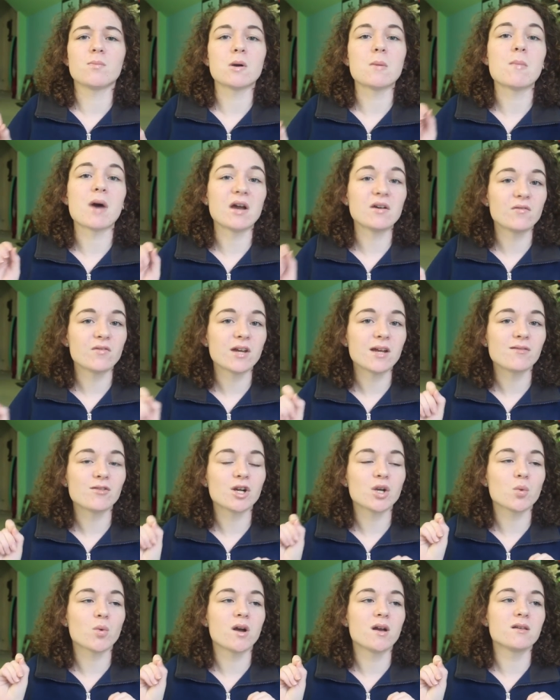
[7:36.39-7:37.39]
but my
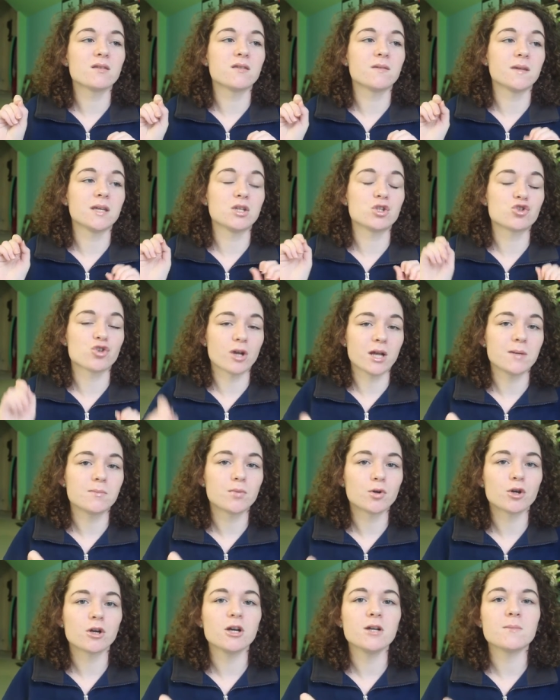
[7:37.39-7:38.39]
favorite was the trade
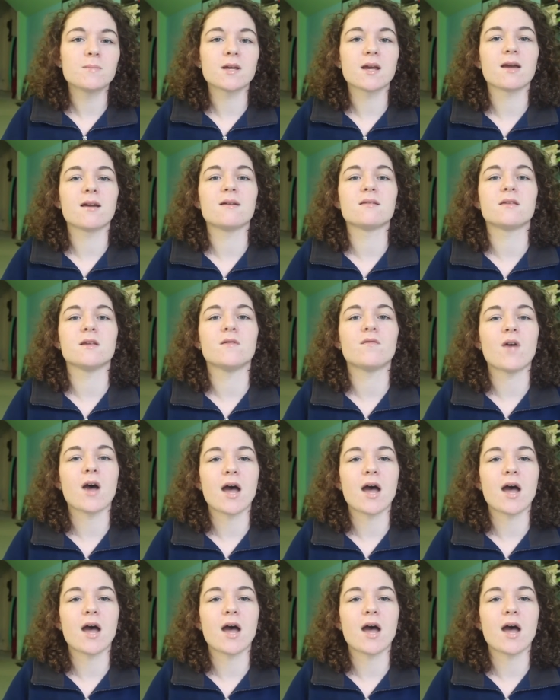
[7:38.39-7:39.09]
board because if